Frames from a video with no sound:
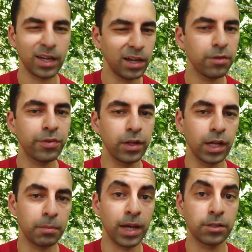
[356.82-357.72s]
I kind of feel
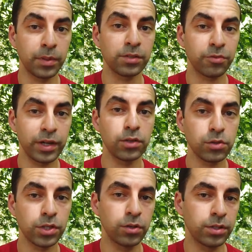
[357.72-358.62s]
like man's best friend
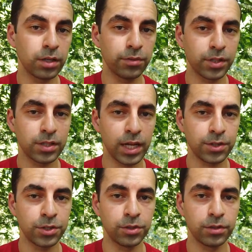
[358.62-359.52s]
also deserves a
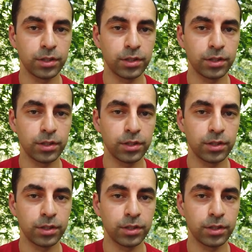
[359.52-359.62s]
statue.